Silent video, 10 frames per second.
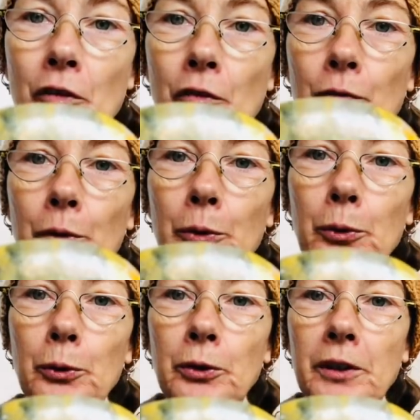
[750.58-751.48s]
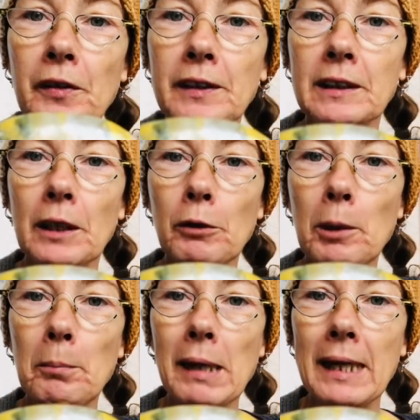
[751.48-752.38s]
through to the
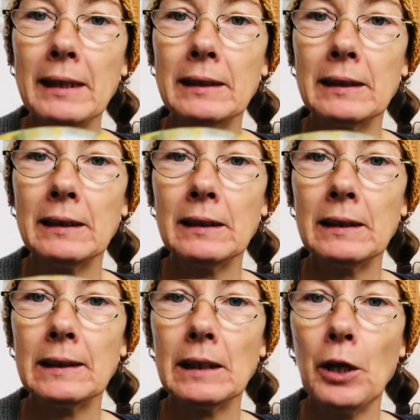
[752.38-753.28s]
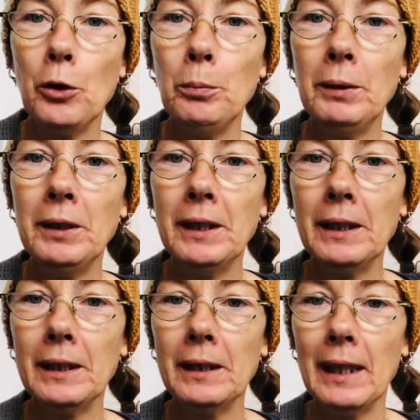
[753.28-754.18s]
solar plexus,
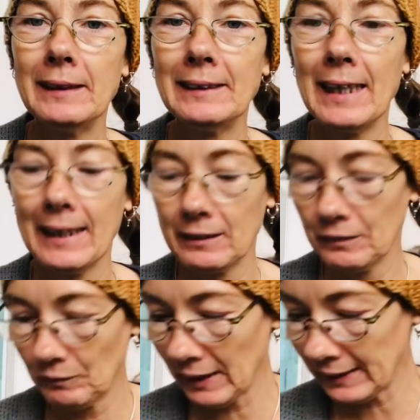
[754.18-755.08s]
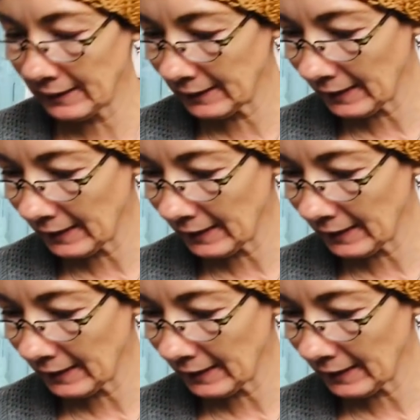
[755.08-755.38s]
opening and activating